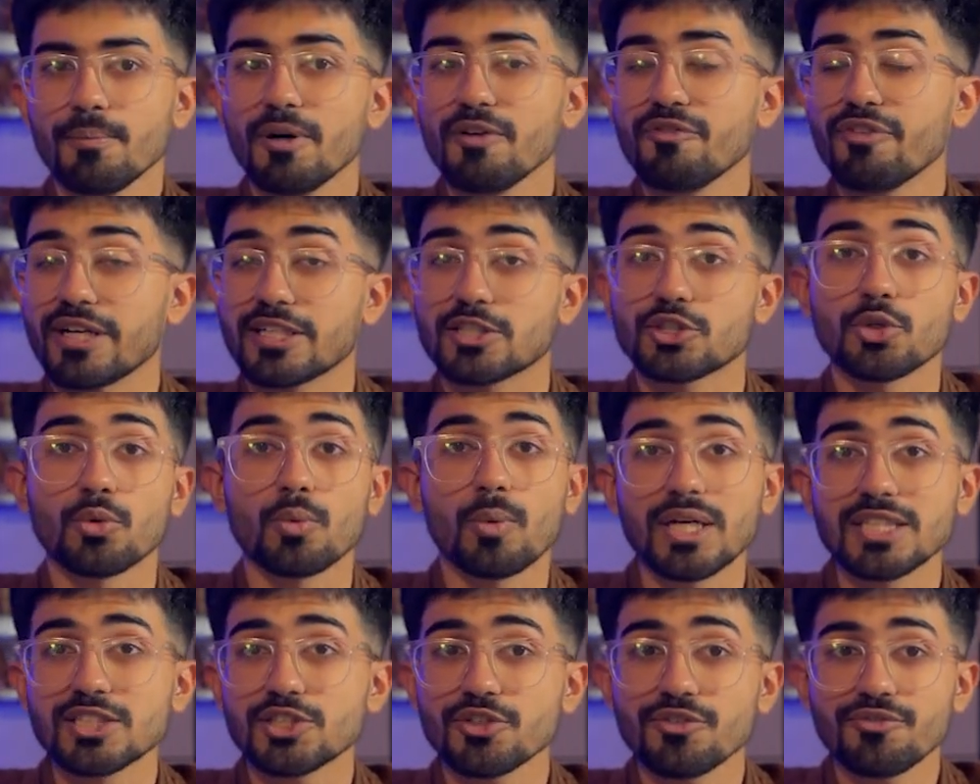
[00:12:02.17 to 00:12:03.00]
Perfect. So
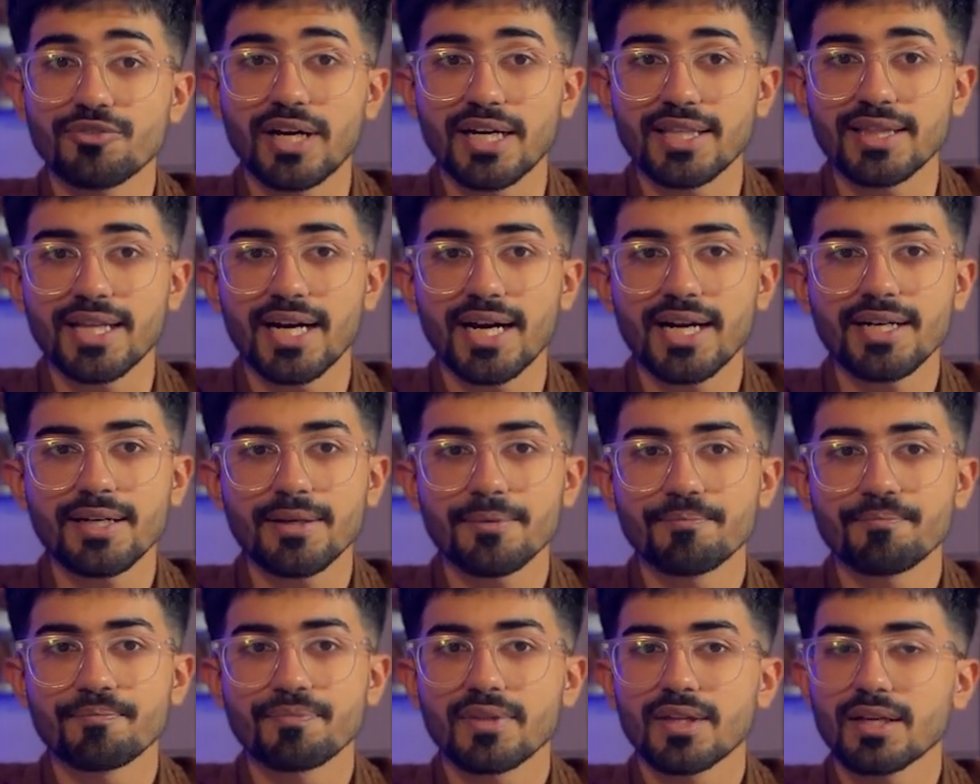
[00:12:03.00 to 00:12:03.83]
once you've done that,
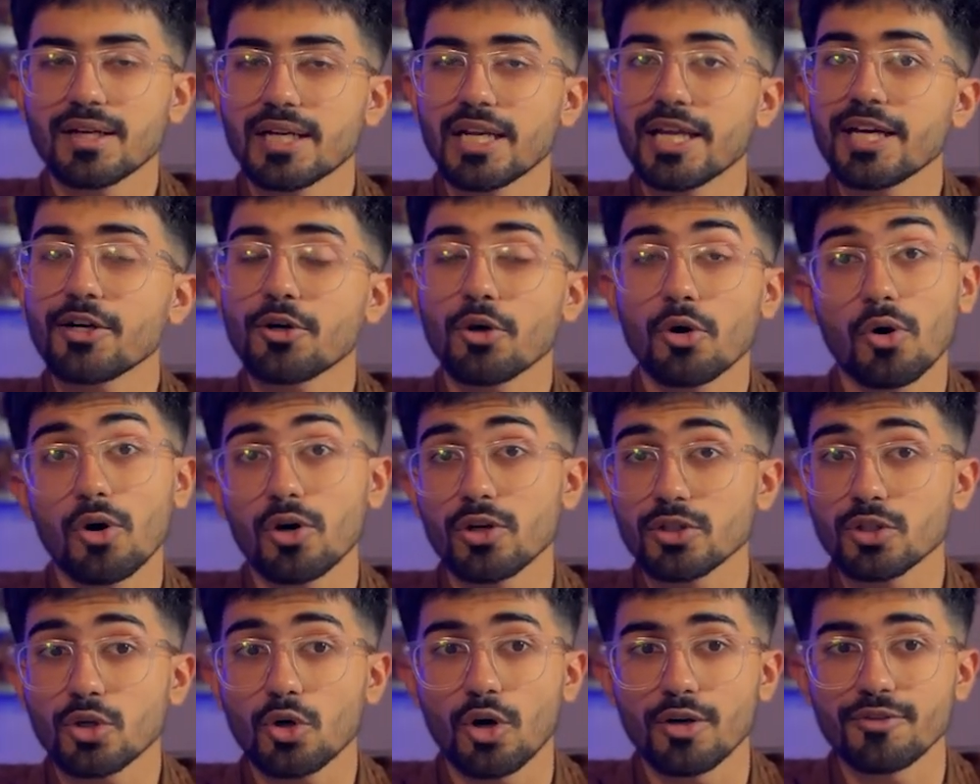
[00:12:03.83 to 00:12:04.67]
click
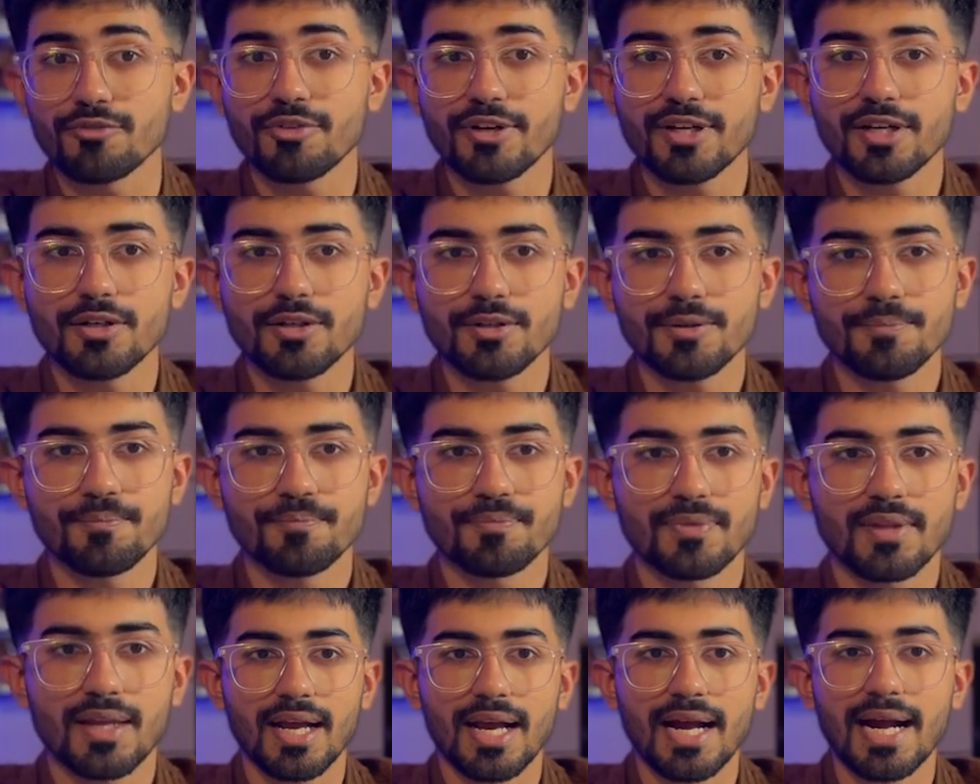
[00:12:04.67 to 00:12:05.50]
on configure
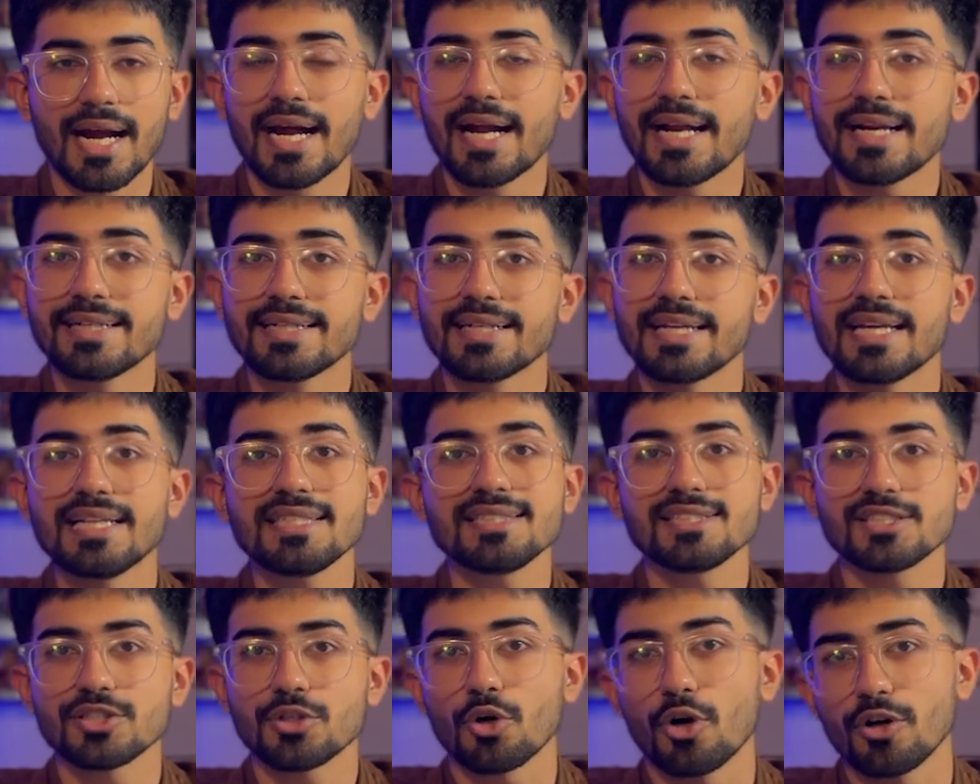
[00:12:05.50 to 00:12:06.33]
and
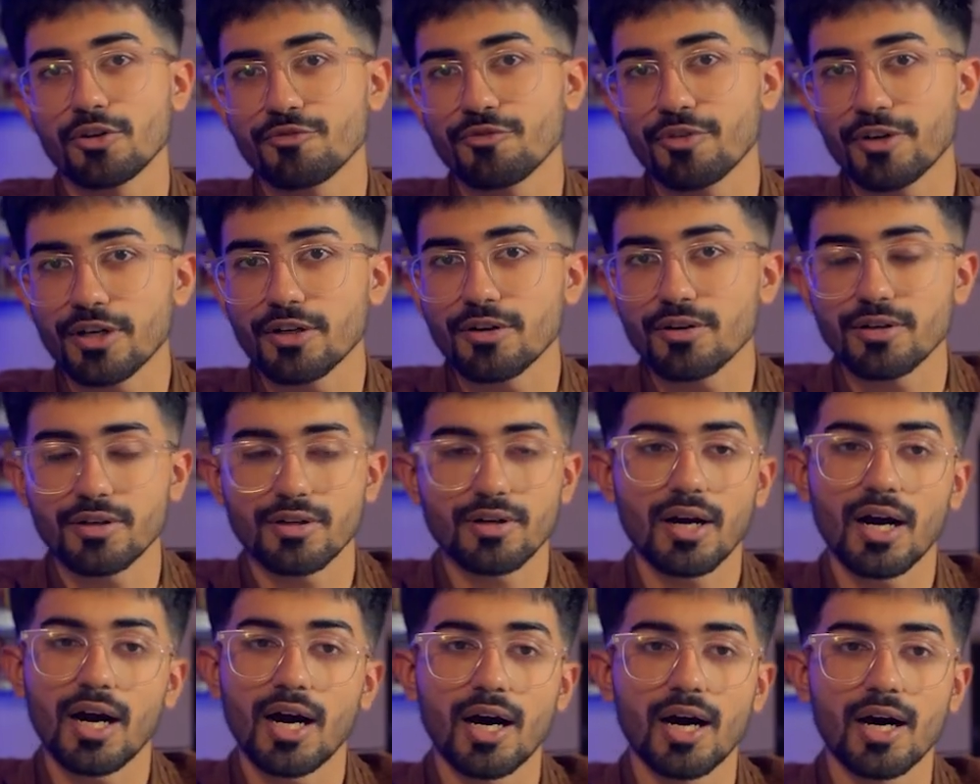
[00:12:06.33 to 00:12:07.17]
let's configure
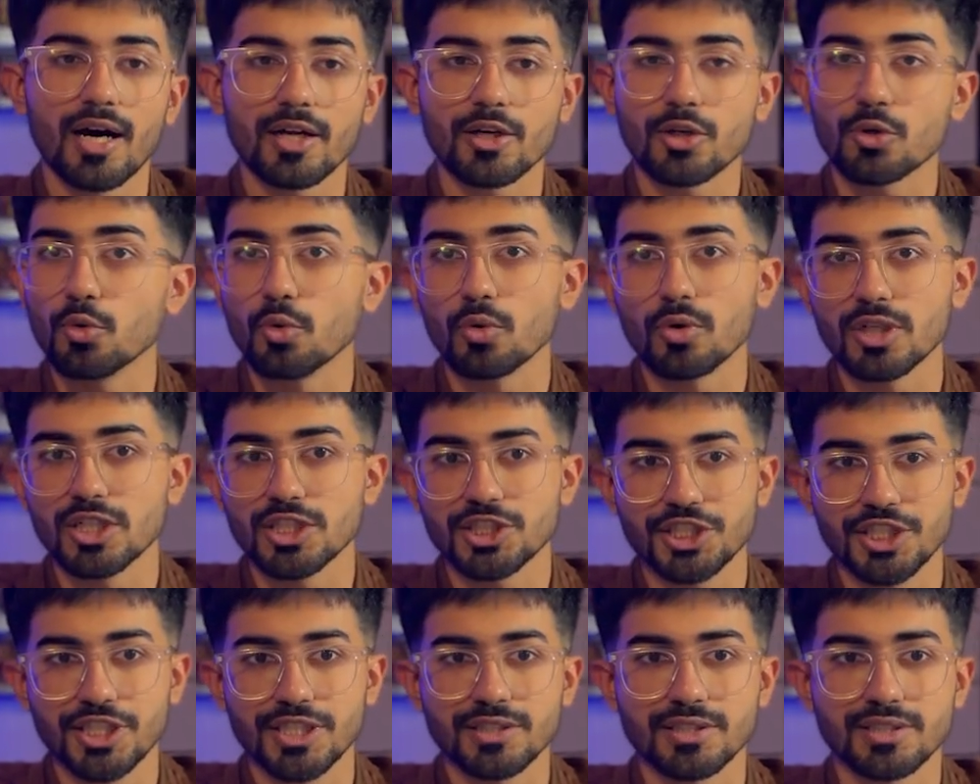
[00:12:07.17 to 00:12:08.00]
our Google
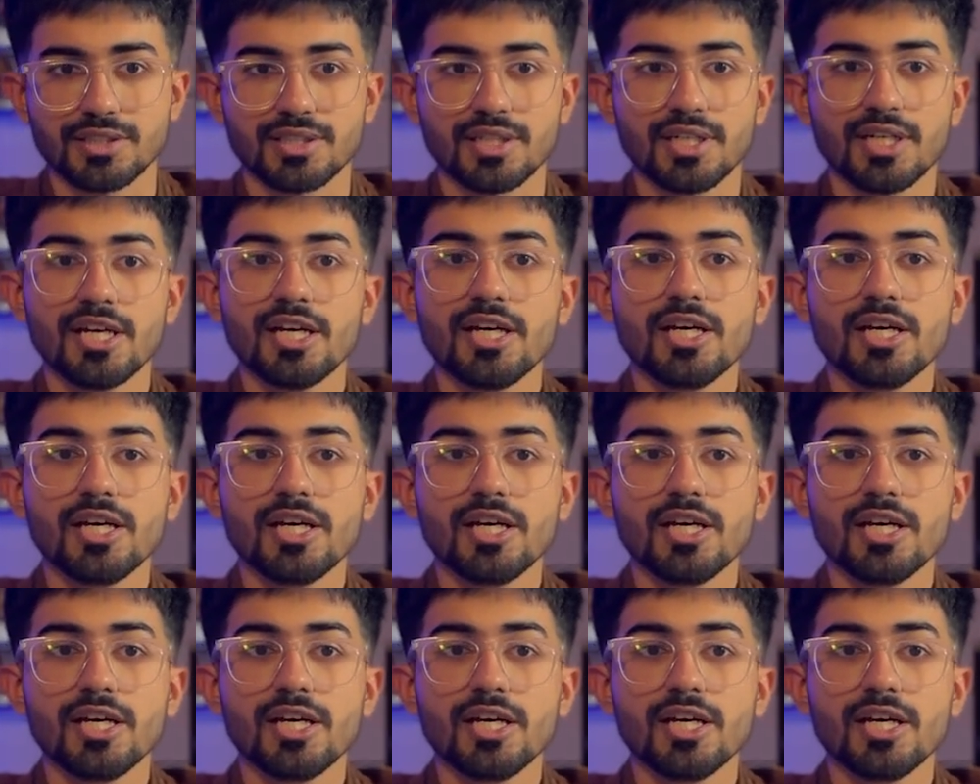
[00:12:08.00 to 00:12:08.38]
Sheets.